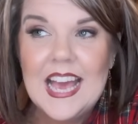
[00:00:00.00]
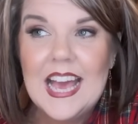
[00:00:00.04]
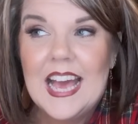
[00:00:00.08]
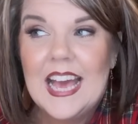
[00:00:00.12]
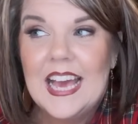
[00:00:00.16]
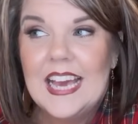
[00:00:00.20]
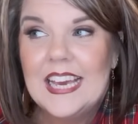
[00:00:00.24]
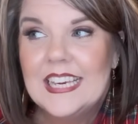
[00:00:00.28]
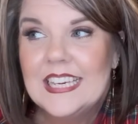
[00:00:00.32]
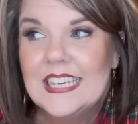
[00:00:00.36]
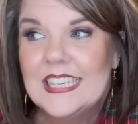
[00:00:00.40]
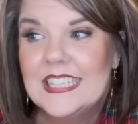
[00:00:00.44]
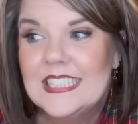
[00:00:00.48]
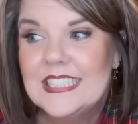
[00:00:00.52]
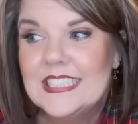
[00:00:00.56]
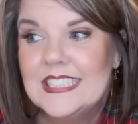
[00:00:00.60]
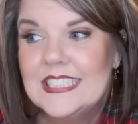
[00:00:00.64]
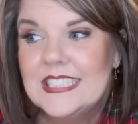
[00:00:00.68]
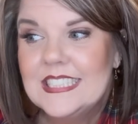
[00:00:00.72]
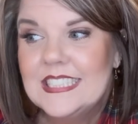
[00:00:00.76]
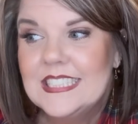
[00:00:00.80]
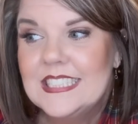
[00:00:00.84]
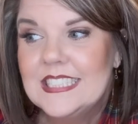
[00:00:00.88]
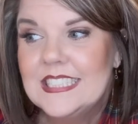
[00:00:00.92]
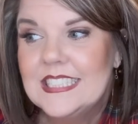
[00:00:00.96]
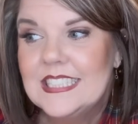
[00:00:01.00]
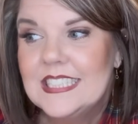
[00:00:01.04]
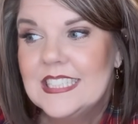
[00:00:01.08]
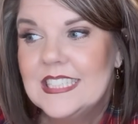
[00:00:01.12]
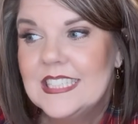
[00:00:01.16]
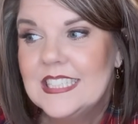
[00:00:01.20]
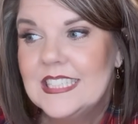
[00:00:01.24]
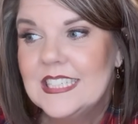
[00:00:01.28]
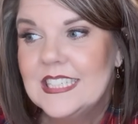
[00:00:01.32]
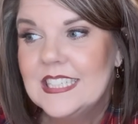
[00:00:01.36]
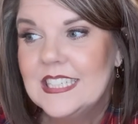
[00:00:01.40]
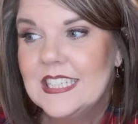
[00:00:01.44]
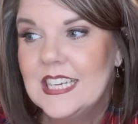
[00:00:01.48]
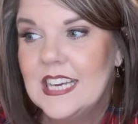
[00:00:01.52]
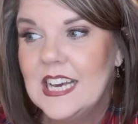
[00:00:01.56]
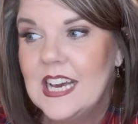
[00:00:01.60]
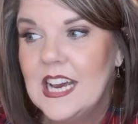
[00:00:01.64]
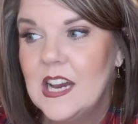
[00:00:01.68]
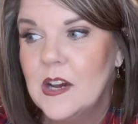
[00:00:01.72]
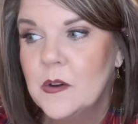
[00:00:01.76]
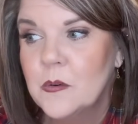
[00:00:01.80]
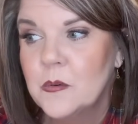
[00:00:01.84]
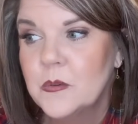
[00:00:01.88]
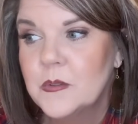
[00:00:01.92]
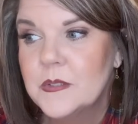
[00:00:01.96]
and
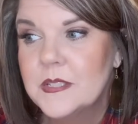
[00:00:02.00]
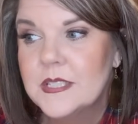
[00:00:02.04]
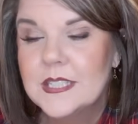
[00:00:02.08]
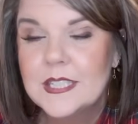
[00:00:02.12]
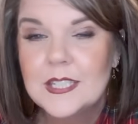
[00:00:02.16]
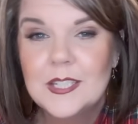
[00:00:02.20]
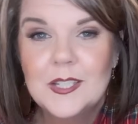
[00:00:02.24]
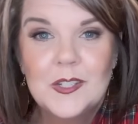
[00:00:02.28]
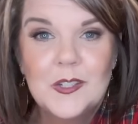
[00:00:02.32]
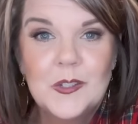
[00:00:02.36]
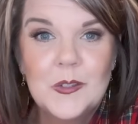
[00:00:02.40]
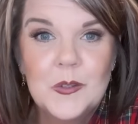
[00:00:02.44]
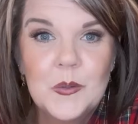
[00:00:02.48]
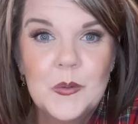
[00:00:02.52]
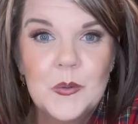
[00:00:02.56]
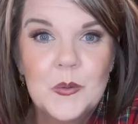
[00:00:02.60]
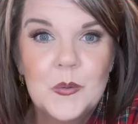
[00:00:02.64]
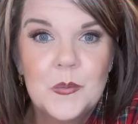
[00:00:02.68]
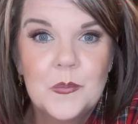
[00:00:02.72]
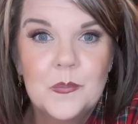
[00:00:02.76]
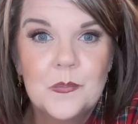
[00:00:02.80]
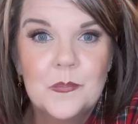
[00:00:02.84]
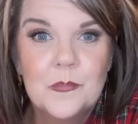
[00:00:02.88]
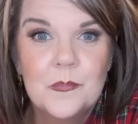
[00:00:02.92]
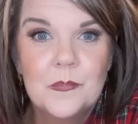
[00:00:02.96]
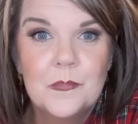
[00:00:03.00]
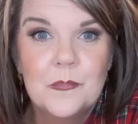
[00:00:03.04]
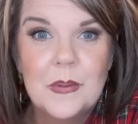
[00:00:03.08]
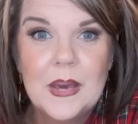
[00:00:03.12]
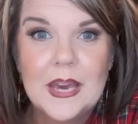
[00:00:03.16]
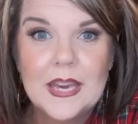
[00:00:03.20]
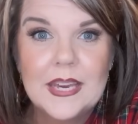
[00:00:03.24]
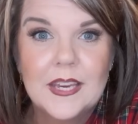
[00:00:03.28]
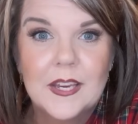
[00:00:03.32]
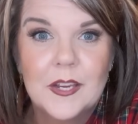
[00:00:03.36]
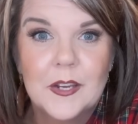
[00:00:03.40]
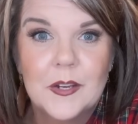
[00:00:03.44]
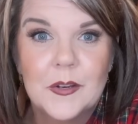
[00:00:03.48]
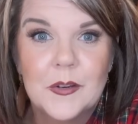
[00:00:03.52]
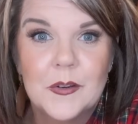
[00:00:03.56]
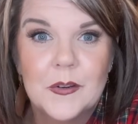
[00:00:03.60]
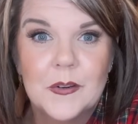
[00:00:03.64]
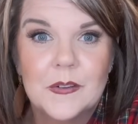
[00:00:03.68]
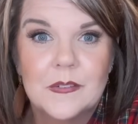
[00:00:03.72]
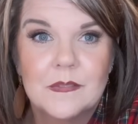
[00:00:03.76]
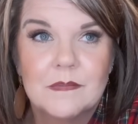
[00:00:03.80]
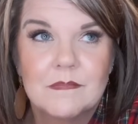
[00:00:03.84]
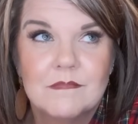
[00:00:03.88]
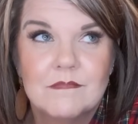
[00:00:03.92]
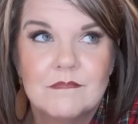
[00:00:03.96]
I will see you back
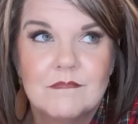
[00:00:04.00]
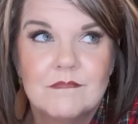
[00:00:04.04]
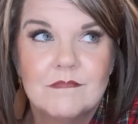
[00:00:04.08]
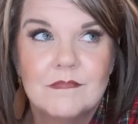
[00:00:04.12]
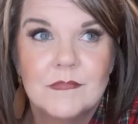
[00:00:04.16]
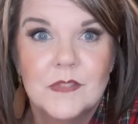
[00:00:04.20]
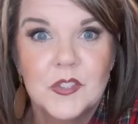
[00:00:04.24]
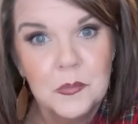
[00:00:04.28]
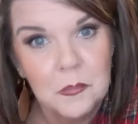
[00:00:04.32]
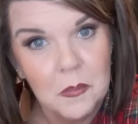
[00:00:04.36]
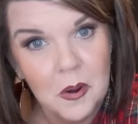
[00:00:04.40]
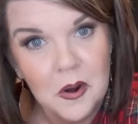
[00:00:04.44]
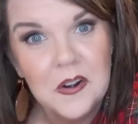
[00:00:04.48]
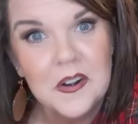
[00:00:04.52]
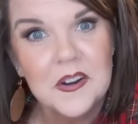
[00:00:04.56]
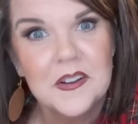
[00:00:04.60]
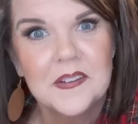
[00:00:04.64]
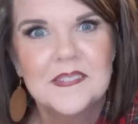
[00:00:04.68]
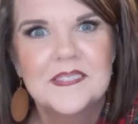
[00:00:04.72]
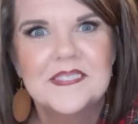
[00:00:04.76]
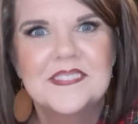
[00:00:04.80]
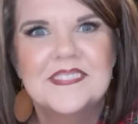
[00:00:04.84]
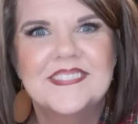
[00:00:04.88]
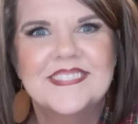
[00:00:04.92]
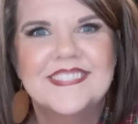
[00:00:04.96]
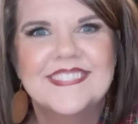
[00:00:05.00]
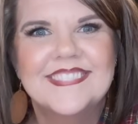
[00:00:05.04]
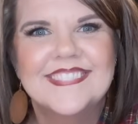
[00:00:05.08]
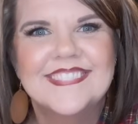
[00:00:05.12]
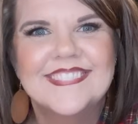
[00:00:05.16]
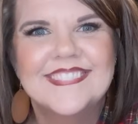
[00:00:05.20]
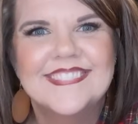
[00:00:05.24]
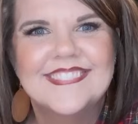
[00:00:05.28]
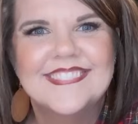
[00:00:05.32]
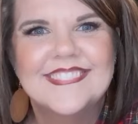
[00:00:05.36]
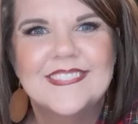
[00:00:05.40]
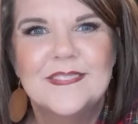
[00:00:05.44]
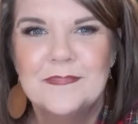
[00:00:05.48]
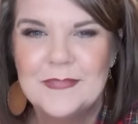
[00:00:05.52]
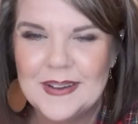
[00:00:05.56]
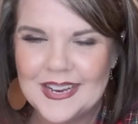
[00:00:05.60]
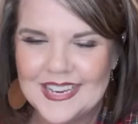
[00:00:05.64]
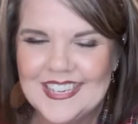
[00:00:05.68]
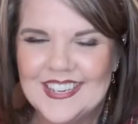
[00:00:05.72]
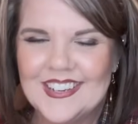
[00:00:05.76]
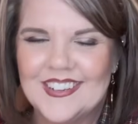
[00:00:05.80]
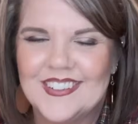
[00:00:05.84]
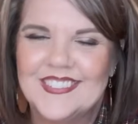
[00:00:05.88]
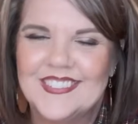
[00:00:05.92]
here tomorrow. Bye,